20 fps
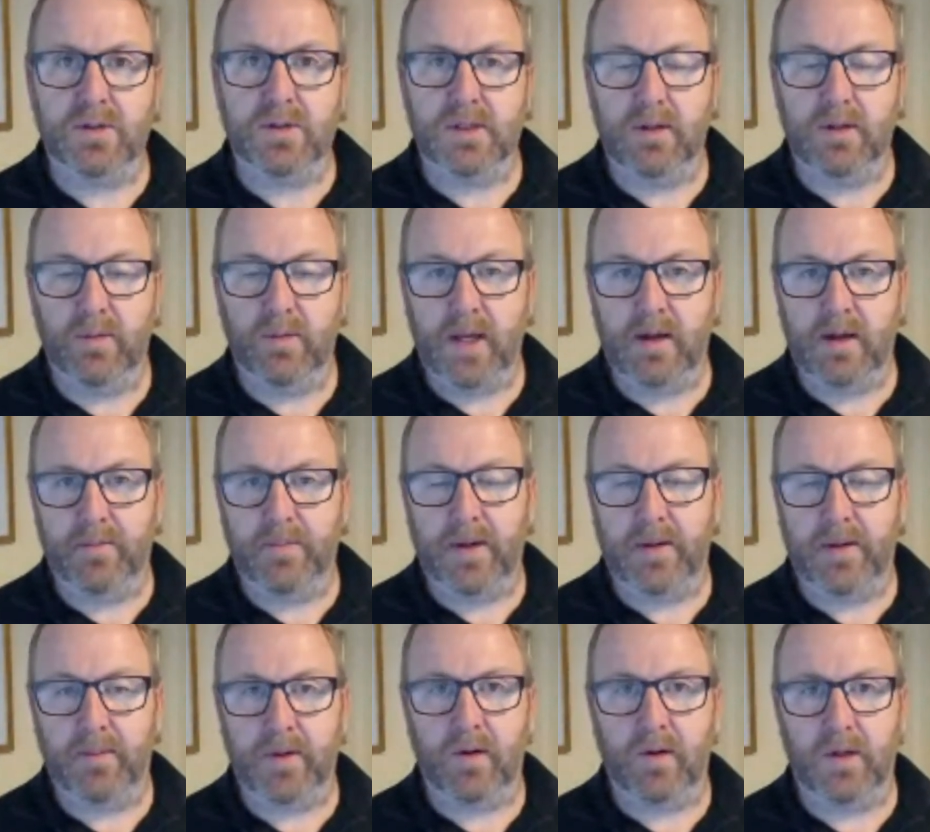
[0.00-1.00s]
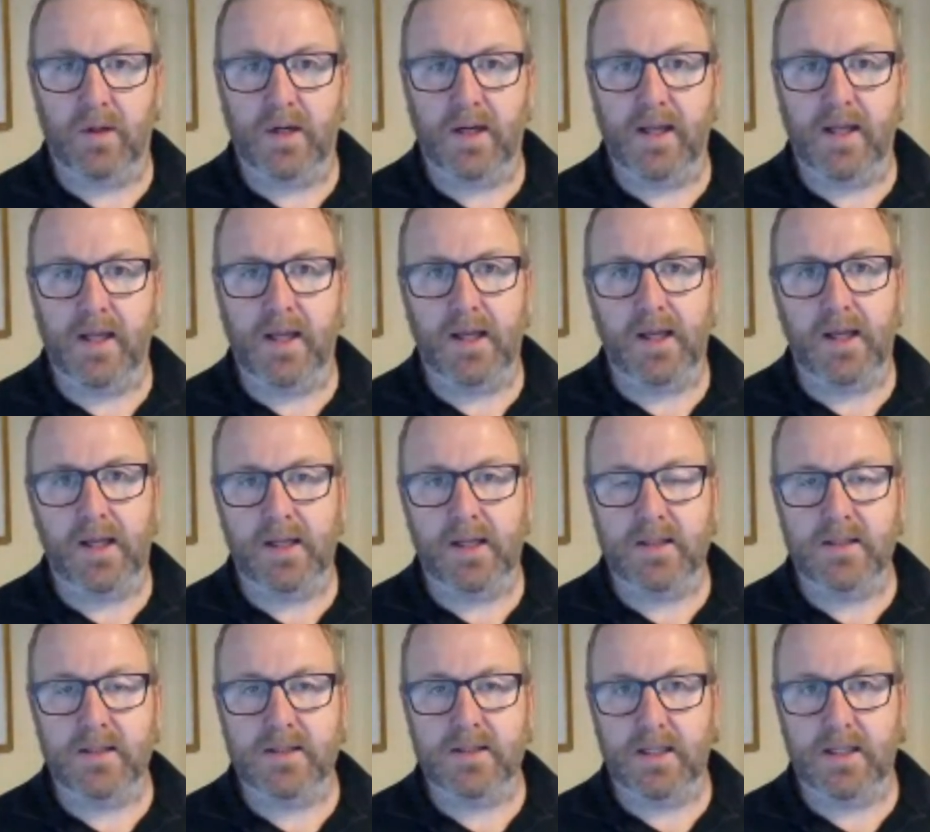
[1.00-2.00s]
So we had a public holiday
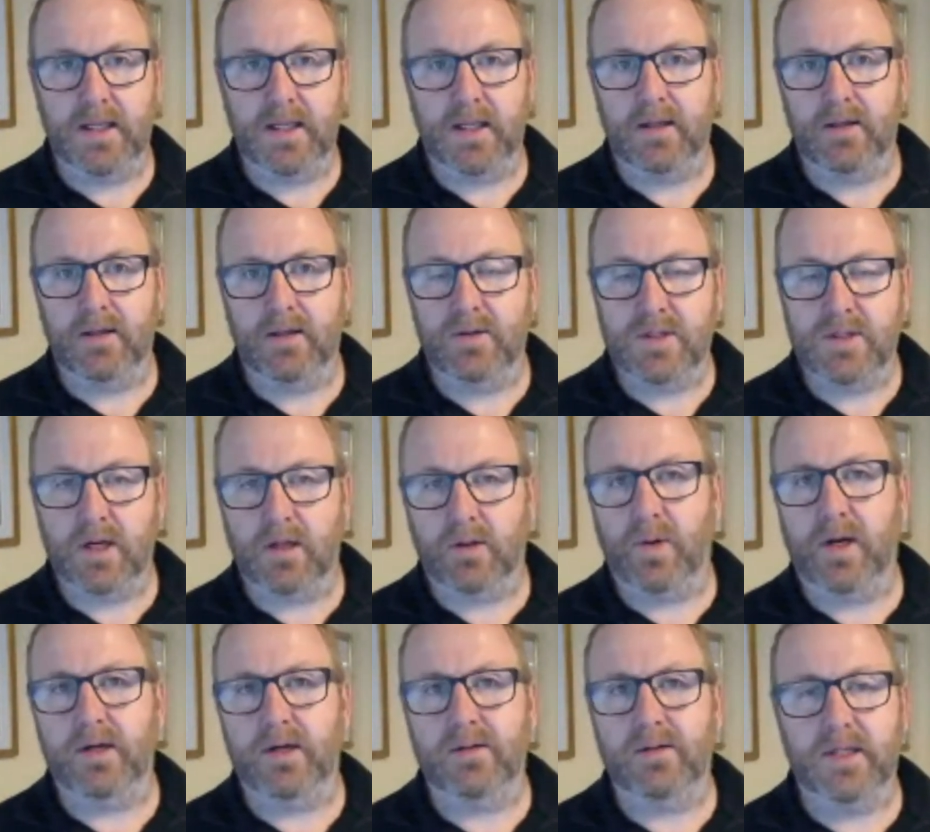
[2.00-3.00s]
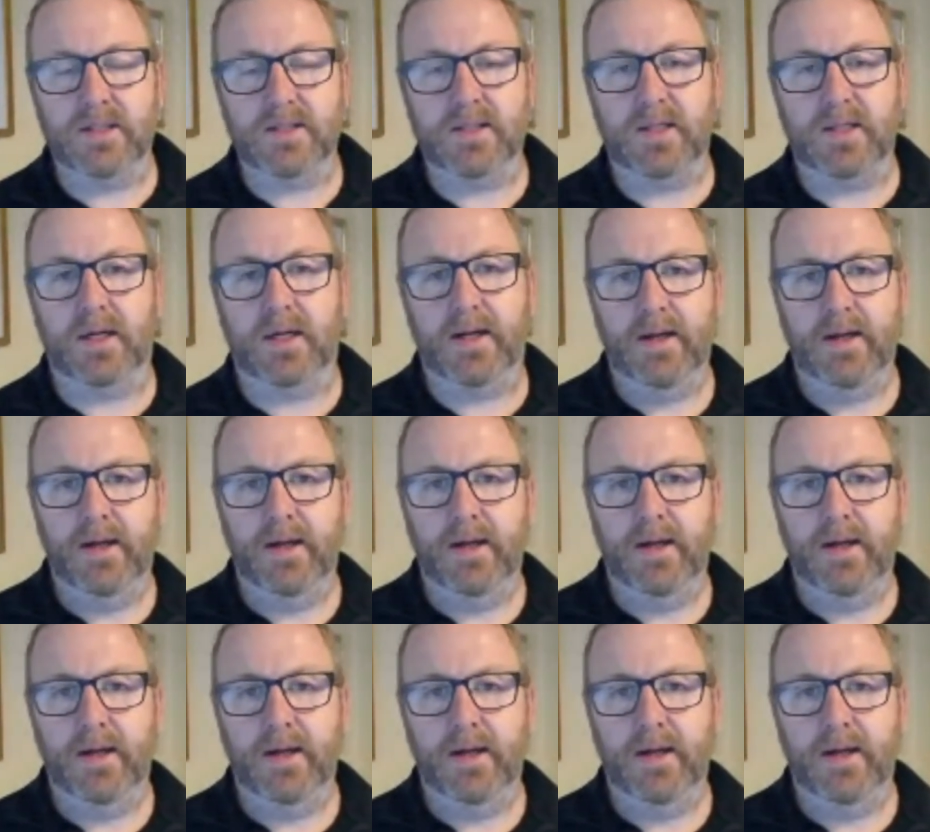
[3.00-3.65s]
in Sydney, New South Wales yesterday.